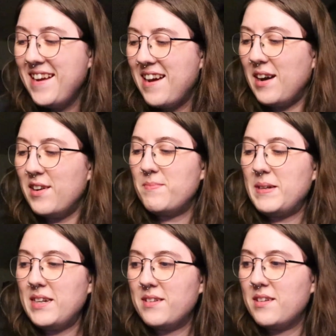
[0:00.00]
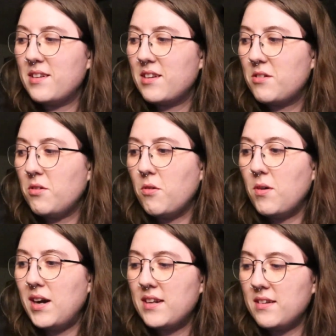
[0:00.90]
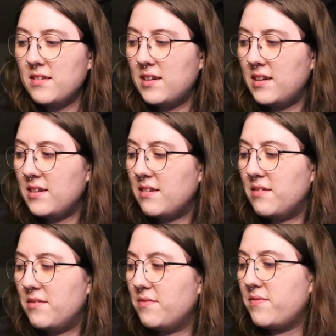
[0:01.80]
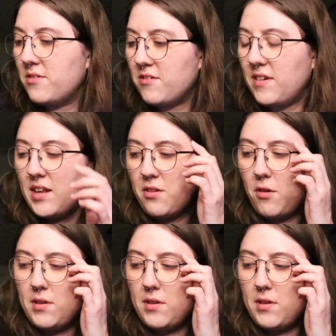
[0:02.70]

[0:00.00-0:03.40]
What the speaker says: I've made quite a lot of granny squares.